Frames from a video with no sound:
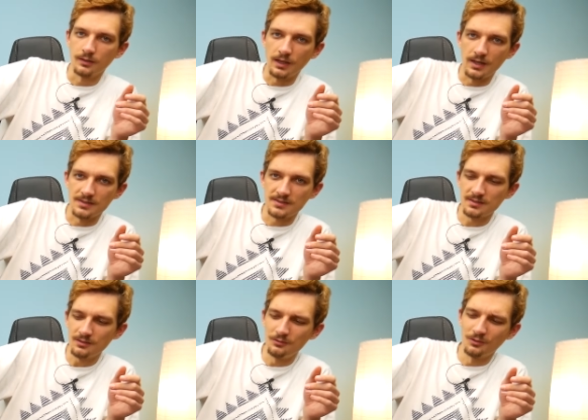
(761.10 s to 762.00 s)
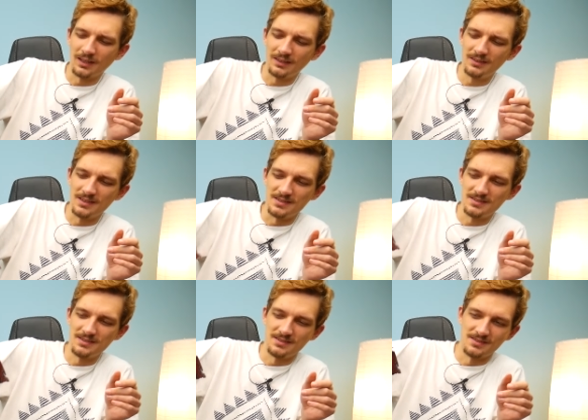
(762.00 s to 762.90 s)
Guys, look at this.
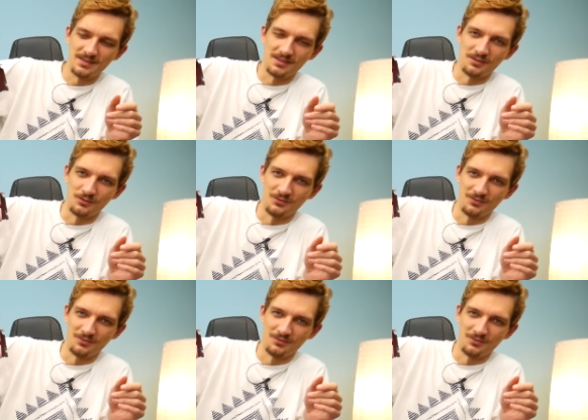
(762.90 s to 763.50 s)
This is a roof.